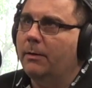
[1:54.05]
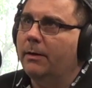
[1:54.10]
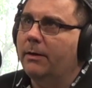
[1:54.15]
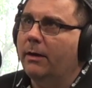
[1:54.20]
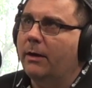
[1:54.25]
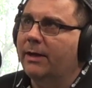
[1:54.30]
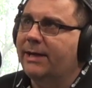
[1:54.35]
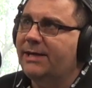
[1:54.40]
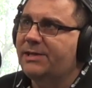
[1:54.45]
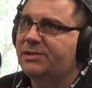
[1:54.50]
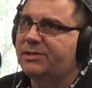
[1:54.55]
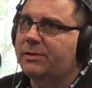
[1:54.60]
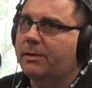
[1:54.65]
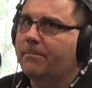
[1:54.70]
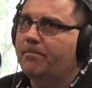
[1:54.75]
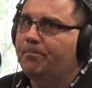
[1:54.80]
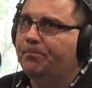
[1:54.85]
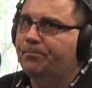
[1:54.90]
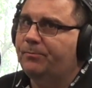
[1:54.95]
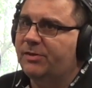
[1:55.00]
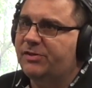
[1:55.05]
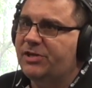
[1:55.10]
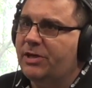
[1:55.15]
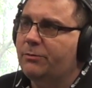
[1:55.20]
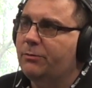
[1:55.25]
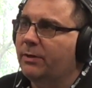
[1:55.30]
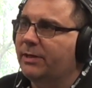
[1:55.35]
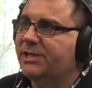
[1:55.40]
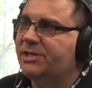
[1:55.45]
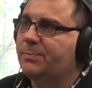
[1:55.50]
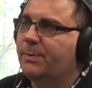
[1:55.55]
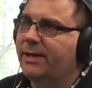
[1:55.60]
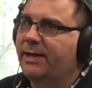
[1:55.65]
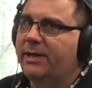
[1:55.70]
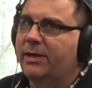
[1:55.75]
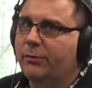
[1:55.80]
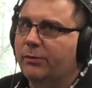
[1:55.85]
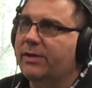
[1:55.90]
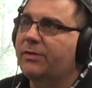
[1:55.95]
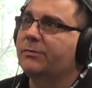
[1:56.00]
I guess, generally
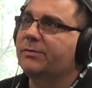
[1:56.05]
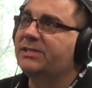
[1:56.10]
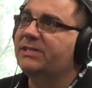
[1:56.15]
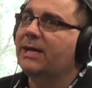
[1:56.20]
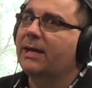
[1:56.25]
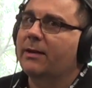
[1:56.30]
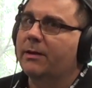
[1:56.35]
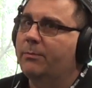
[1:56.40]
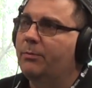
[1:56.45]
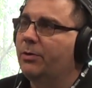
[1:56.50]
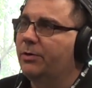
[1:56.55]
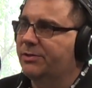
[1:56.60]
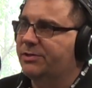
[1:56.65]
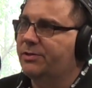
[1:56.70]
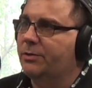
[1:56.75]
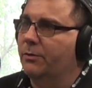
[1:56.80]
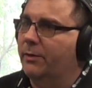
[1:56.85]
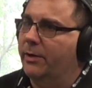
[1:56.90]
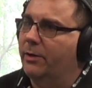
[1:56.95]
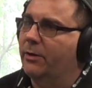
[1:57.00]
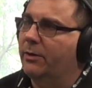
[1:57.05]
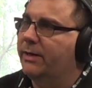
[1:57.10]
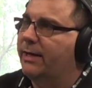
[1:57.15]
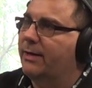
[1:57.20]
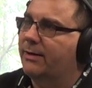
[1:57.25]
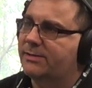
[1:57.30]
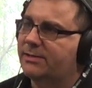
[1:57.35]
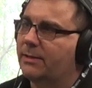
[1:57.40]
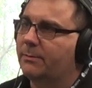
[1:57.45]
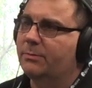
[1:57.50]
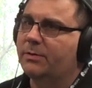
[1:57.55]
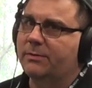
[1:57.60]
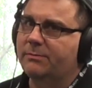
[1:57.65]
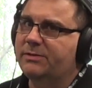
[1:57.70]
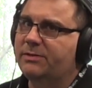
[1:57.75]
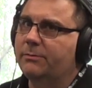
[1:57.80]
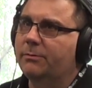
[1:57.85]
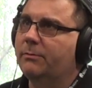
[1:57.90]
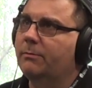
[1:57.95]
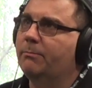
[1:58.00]
speaking, you're either a salad person or you're not. You know,
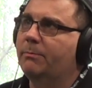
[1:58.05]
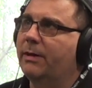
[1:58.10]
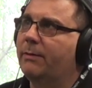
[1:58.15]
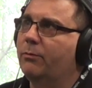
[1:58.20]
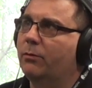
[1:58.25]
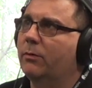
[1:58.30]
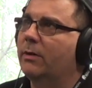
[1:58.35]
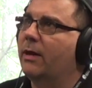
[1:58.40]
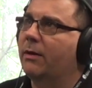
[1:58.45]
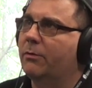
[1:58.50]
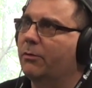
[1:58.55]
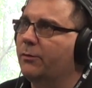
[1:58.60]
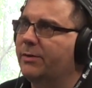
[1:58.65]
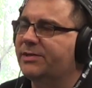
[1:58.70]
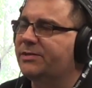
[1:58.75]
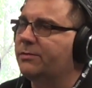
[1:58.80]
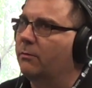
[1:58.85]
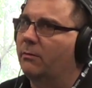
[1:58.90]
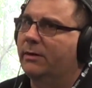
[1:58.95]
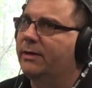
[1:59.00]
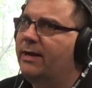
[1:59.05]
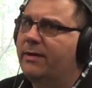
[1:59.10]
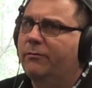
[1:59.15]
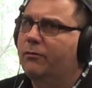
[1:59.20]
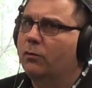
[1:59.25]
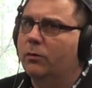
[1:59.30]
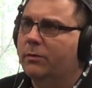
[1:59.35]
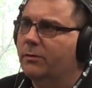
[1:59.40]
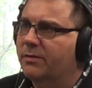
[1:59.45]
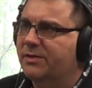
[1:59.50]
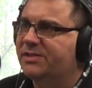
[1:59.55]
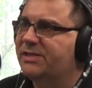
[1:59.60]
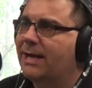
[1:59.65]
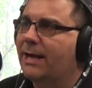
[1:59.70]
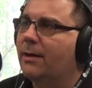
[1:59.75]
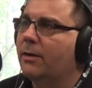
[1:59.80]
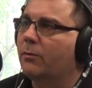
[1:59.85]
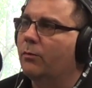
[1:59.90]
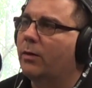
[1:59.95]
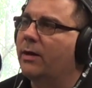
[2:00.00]
sometimes people go to a restaurant, I'd never order the
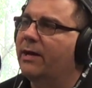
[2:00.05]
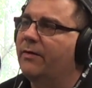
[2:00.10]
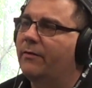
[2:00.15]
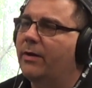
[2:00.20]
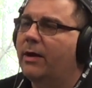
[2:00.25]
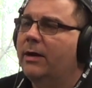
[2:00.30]
salad, whatever.